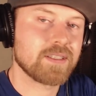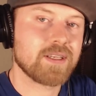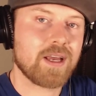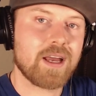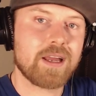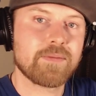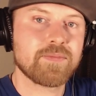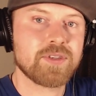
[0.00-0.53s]
the
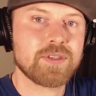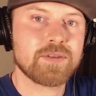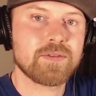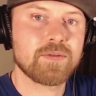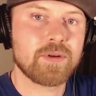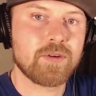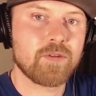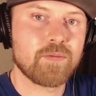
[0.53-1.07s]
times
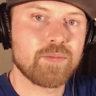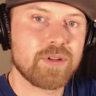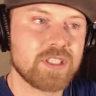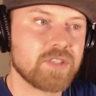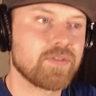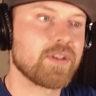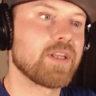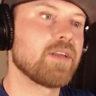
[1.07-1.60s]
when you were
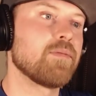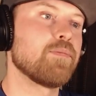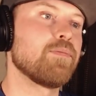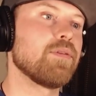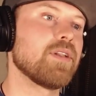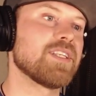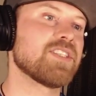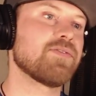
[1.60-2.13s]

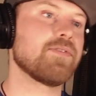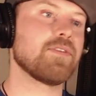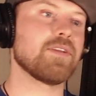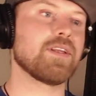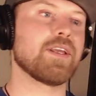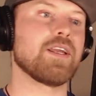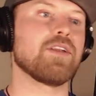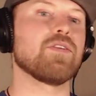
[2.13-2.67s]

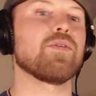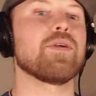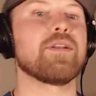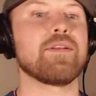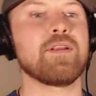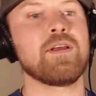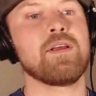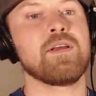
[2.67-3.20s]
blissfully ignorant,
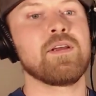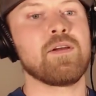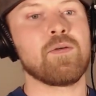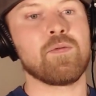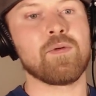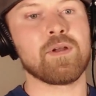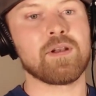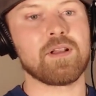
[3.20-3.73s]

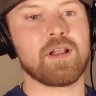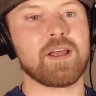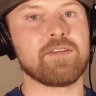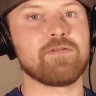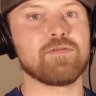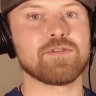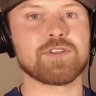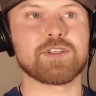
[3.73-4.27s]
when
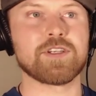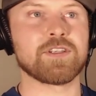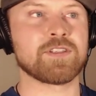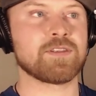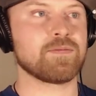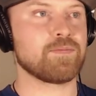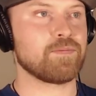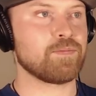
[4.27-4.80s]
life was
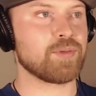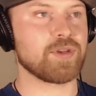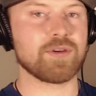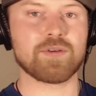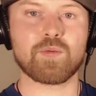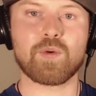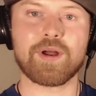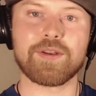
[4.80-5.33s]
just
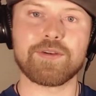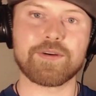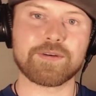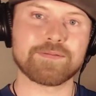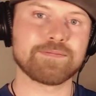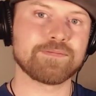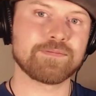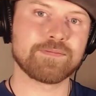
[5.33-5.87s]
pure
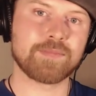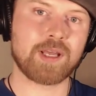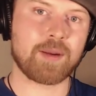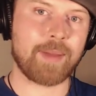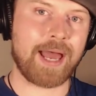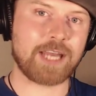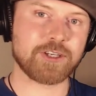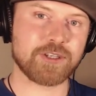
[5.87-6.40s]
wonder and
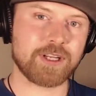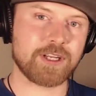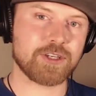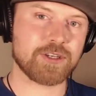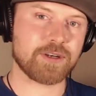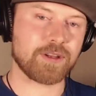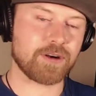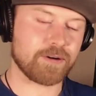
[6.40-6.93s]

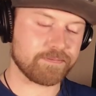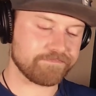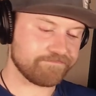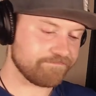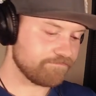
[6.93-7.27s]
imagination, you know?